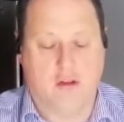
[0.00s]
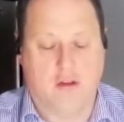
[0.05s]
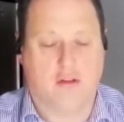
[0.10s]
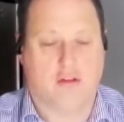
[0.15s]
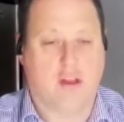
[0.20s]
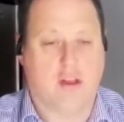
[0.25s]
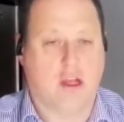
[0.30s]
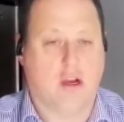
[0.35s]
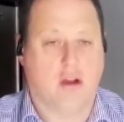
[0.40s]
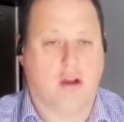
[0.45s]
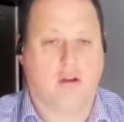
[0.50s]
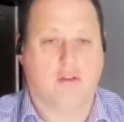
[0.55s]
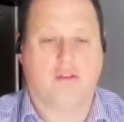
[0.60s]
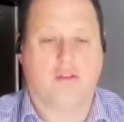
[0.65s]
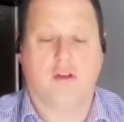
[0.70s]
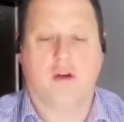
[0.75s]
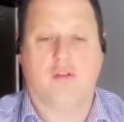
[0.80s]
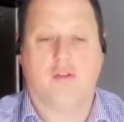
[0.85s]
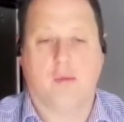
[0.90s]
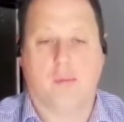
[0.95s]
You see a lot of
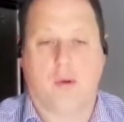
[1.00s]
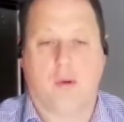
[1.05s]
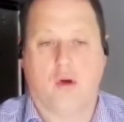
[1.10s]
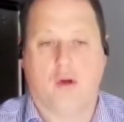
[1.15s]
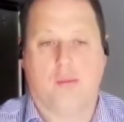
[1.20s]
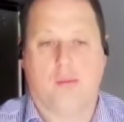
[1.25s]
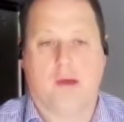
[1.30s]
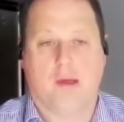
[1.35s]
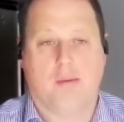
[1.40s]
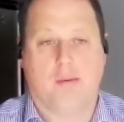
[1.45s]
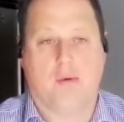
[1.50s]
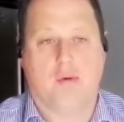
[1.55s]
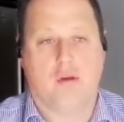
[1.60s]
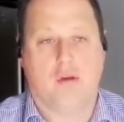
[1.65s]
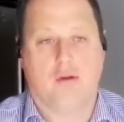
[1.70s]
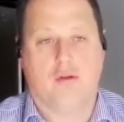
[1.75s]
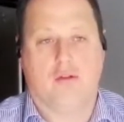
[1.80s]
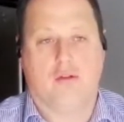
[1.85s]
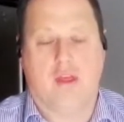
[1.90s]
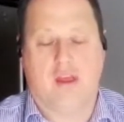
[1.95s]
self-employed people
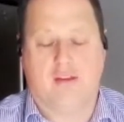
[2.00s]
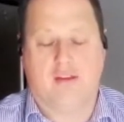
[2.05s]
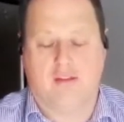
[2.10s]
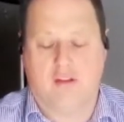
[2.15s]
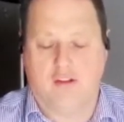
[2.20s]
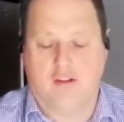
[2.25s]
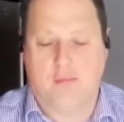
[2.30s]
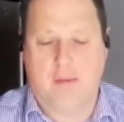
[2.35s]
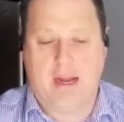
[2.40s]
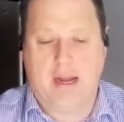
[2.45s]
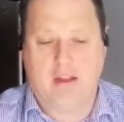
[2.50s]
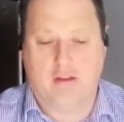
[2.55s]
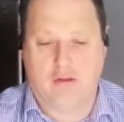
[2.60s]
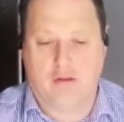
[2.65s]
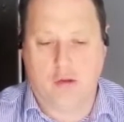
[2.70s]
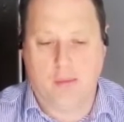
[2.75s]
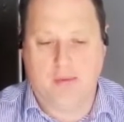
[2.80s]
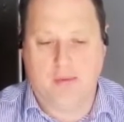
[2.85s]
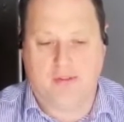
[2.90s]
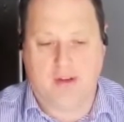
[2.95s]
use their self-managed
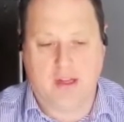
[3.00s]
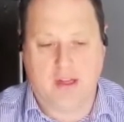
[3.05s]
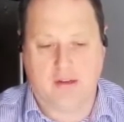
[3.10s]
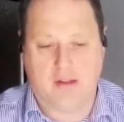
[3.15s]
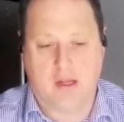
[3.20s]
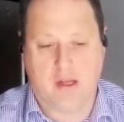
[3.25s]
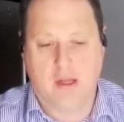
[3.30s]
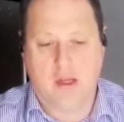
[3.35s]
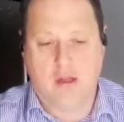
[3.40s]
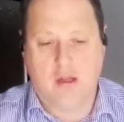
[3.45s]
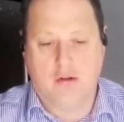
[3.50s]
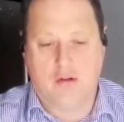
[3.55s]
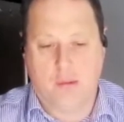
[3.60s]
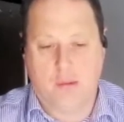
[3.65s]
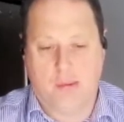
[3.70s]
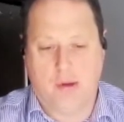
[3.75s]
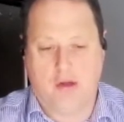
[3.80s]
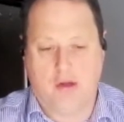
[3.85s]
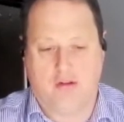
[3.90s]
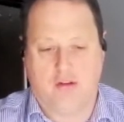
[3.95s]
super fund to
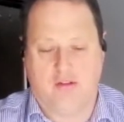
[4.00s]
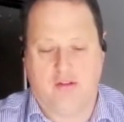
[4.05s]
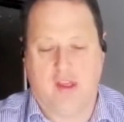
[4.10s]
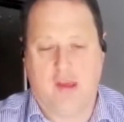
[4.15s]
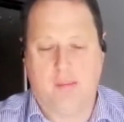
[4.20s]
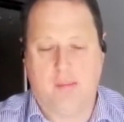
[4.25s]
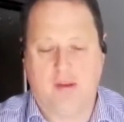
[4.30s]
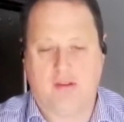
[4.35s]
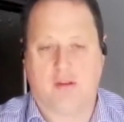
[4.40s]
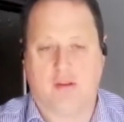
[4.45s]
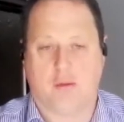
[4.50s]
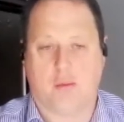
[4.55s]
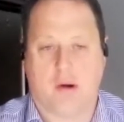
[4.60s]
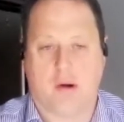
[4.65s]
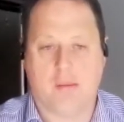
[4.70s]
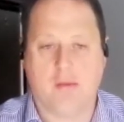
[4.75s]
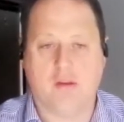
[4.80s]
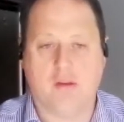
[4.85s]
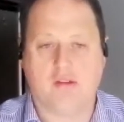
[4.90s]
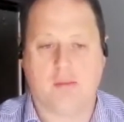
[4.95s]
purchase their business
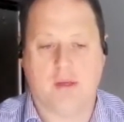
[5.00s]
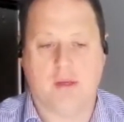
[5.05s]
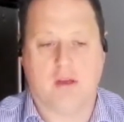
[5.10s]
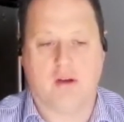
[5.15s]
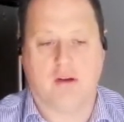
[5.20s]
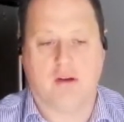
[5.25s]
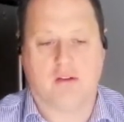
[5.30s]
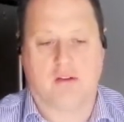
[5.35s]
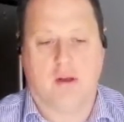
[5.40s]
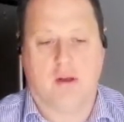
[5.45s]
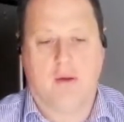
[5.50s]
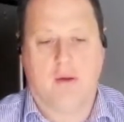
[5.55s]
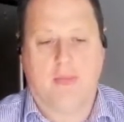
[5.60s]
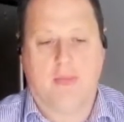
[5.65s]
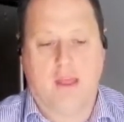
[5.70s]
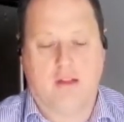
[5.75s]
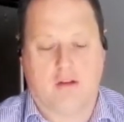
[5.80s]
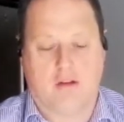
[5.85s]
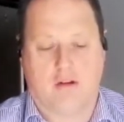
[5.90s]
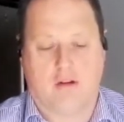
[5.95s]
premise because
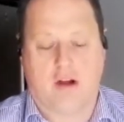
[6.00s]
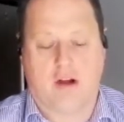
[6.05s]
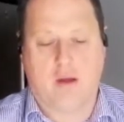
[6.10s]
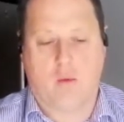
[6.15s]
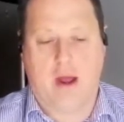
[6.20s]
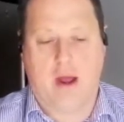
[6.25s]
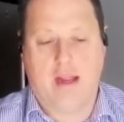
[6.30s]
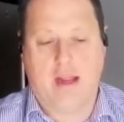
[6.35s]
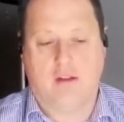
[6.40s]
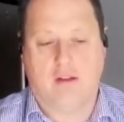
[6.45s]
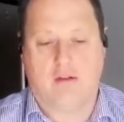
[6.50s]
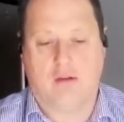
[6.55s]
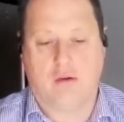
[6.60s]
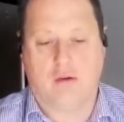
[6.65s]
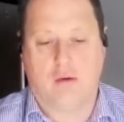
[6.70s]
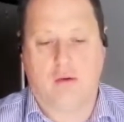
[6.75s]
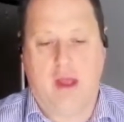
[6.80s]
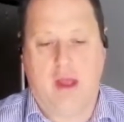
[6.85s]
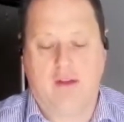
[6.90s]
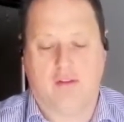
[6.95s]
it's a great way
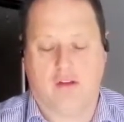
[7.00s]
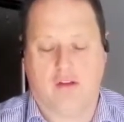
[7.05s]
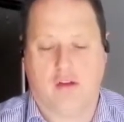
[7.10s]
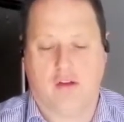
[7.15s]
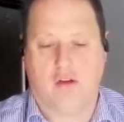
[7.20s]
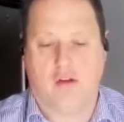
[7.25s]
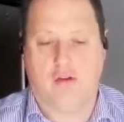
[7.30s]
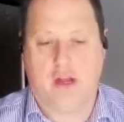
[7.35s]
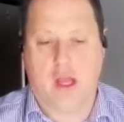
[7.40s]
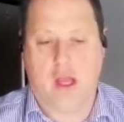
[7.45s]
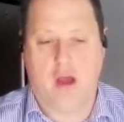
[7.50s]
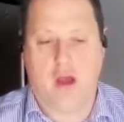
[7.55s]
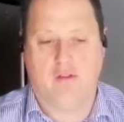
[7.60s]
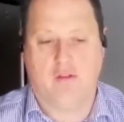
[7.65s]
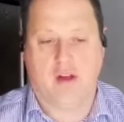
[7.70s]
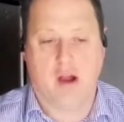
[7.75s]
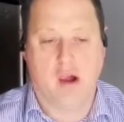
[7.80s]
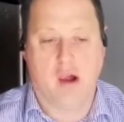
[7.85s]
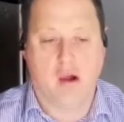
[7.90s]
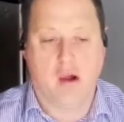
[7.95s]
to have security
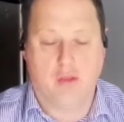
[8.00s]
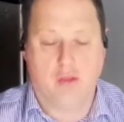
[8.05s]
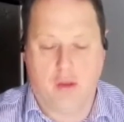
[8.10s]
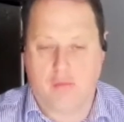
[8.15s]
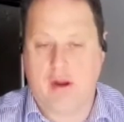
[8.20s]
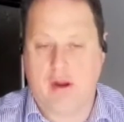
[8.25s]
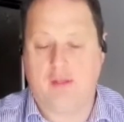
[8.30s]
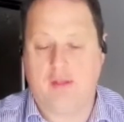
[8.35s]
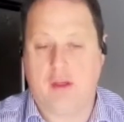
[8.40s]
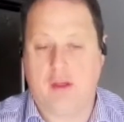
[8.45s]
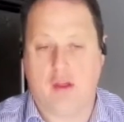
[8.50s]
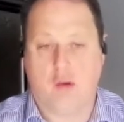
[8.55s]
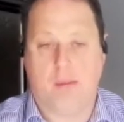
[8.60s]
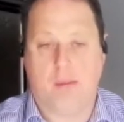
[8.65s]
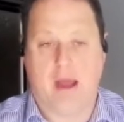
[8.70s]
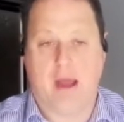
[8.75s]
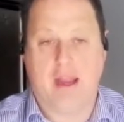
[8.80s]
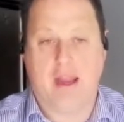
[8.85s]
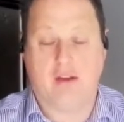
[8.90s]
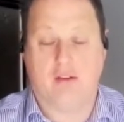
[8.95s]
over the rent that you're
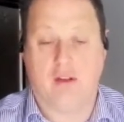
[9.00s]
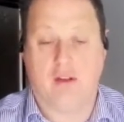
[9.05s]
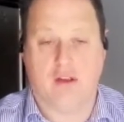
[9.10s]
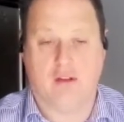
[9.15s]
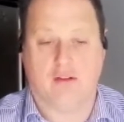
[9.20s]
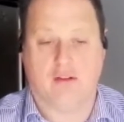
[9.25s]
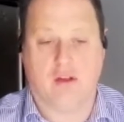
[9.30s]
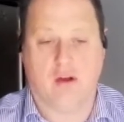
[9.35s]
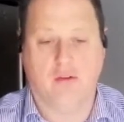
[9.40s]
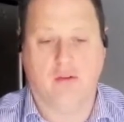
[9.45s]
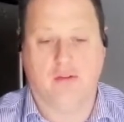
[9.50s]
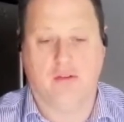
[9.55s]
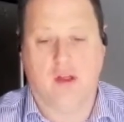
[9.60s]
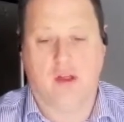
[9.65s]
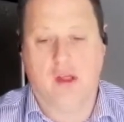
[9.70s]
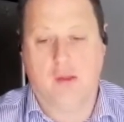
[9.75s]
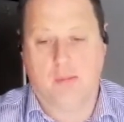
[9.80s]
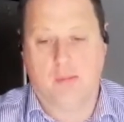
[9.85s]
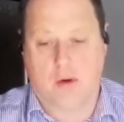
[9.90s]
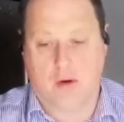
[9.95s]
paying to yourself,
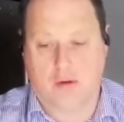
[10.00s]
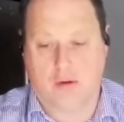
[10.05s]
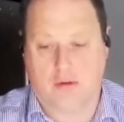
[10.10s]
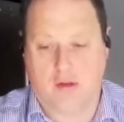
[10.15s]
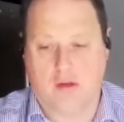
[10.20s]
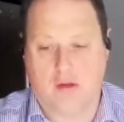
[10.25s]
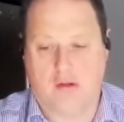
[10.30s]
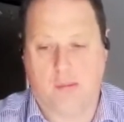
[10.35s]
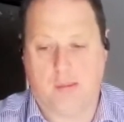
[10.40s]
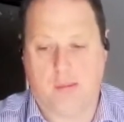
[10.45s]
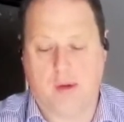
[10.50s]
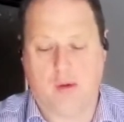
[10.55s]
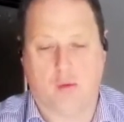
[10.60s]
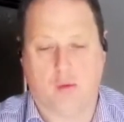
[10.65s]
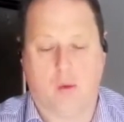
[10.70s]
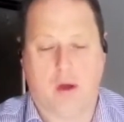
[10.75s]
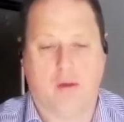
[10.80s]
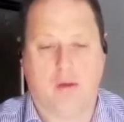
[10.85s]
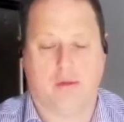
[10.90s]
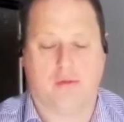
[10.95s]
but also to build
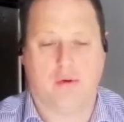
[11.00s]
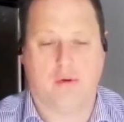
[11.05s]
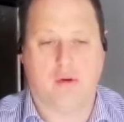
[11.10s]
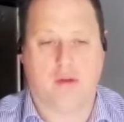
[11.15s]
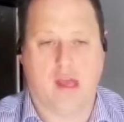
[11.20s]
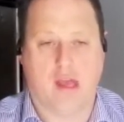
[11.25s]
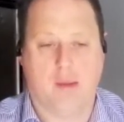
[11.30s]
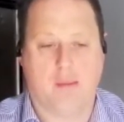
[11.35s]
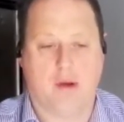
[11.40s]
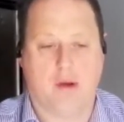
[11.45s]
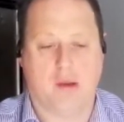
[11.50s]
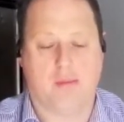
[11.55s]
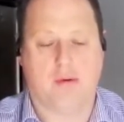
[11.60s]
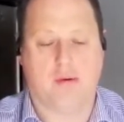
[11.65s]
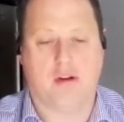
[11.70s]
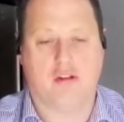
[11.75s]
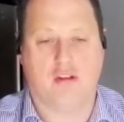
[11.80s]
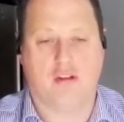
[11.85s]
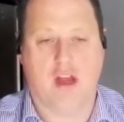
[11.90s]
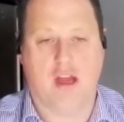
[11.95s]
wealth through capital
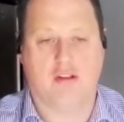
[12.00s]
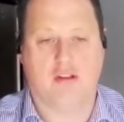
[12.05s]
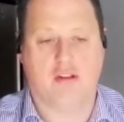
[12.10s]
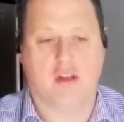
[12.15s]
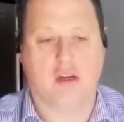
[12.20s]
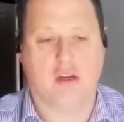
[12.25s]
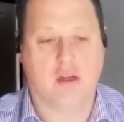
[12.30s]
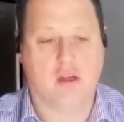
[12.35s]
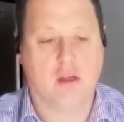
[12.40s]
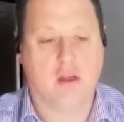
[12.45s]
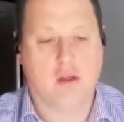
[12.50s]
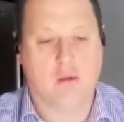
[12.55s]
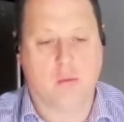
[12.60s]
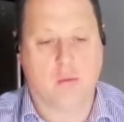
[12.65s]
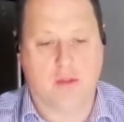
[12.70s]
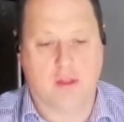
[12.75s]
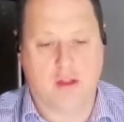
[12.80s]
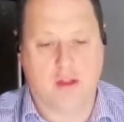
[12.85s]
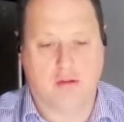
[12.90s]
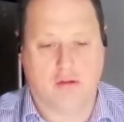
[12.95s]
appreciation
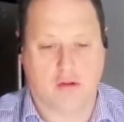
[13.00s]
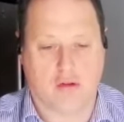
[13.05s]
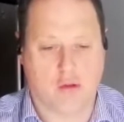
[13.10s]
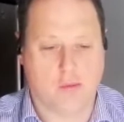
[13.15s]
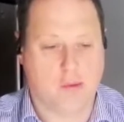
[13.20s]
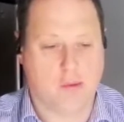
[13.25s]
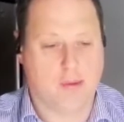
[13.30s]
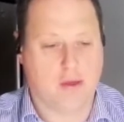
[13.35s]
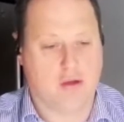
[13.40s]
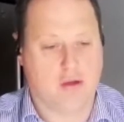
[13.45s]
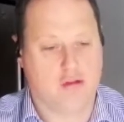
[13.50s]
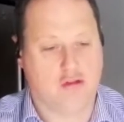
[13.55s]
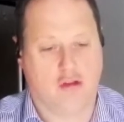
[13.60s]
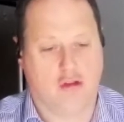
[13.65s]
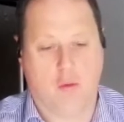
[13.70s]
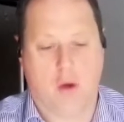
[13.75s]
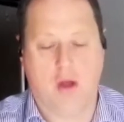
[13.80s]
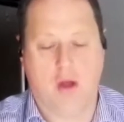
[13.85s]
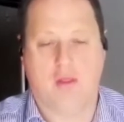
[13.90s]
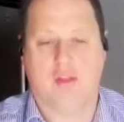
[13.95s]
within super because
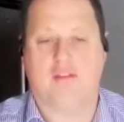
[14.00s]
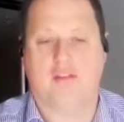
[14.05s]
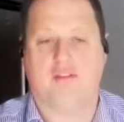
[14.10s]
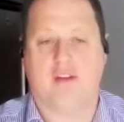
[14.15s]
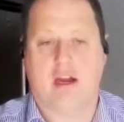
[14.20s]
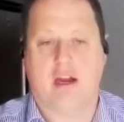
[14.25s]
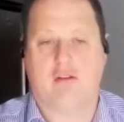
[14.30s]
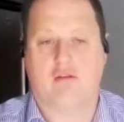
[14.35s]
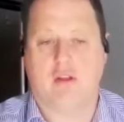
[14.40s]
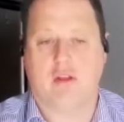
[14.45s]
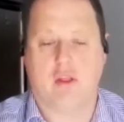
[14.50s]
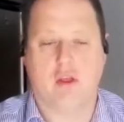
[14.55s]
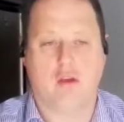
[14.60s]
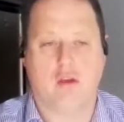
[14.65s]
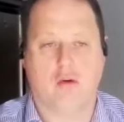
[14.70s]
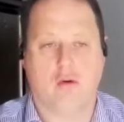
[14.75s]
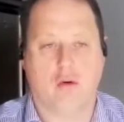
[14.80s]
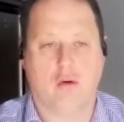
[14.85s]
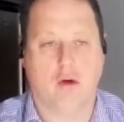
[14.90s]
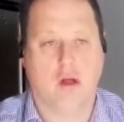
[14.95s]
you own the factory that
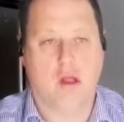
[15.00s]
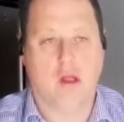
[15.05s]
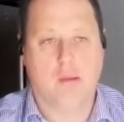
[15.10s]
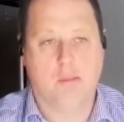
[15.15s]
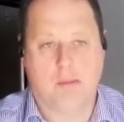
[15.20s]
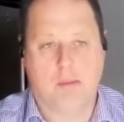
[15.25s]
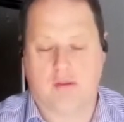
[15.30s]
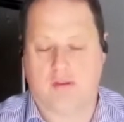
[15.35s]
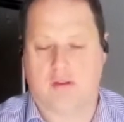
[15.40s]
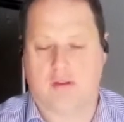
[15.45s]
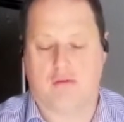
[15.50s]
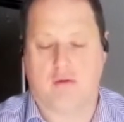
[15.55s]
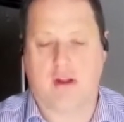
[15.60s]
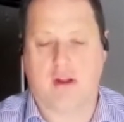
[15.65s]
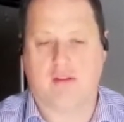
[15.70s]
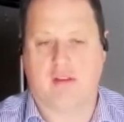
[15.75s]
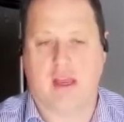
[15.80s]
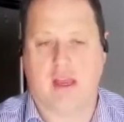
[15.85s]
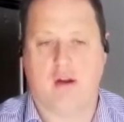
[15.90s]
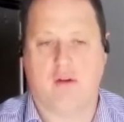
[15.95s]
your business
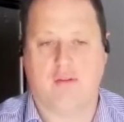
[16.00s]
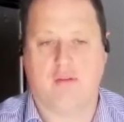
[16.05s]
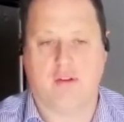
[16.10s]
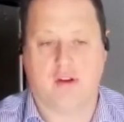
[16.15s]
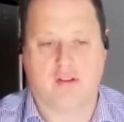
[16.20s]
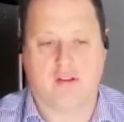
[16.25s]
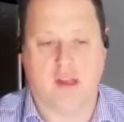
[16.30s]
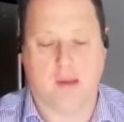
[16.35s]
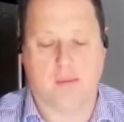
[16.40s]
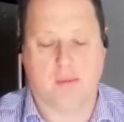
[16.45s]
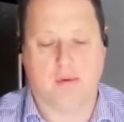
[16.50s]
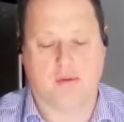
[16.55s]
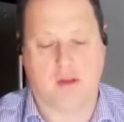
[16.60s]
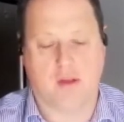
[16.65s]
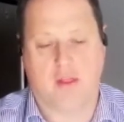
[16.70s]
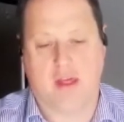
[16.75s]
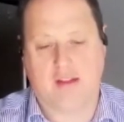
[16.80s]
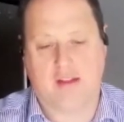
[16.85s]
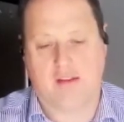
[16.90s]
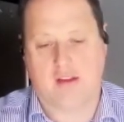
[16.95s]
runs out of, for example.
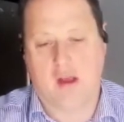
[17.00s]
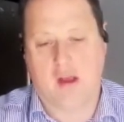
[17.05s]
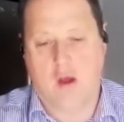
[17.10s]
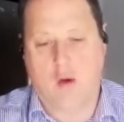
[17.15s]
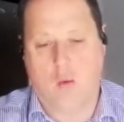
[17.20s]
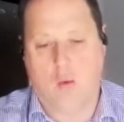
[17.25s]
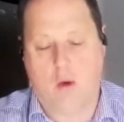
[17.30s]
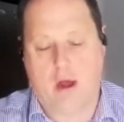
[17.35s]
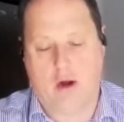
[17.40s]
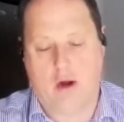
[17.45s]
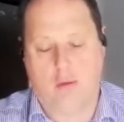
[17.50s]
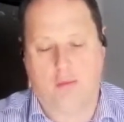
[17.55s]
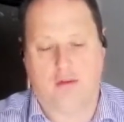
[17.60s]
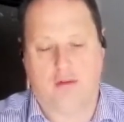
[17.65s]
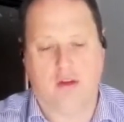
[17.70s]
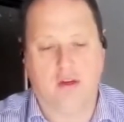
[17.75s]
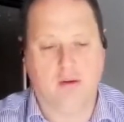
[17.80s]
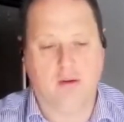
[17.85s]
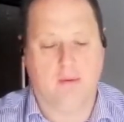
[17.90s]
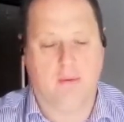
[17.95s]
So that's one
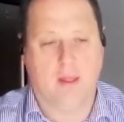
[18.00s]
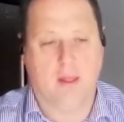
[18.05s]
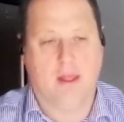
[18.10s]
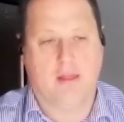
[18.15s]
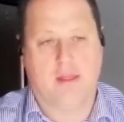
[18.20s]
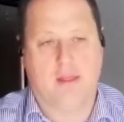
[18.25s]
option.